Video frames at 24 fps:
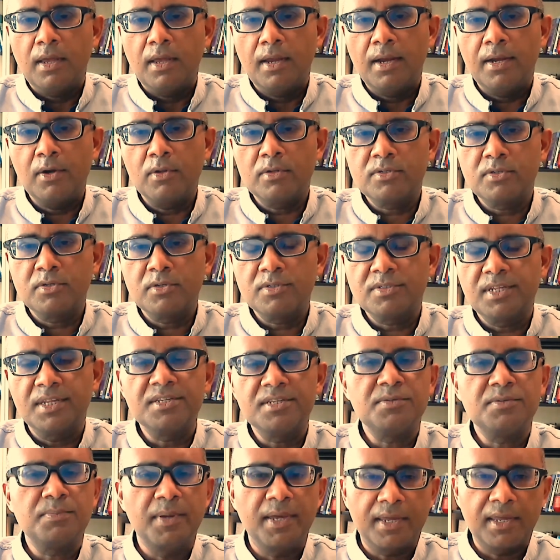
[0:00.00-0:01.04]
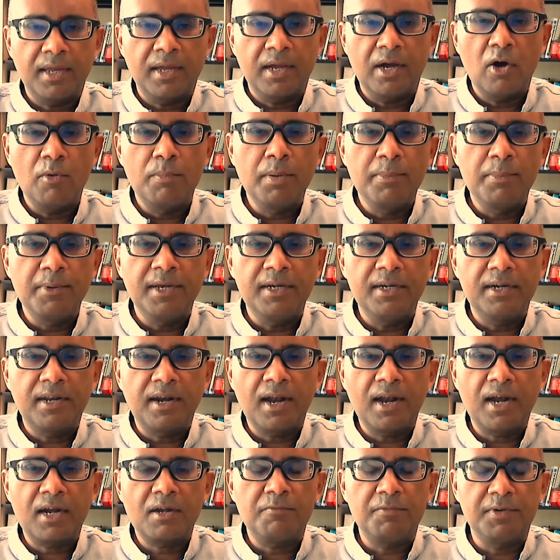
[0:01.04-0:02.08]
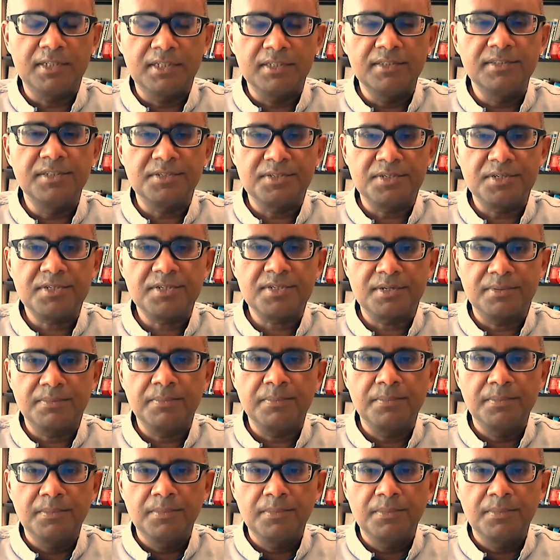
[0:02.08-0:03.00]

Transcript: And also sense making, how people interact within the system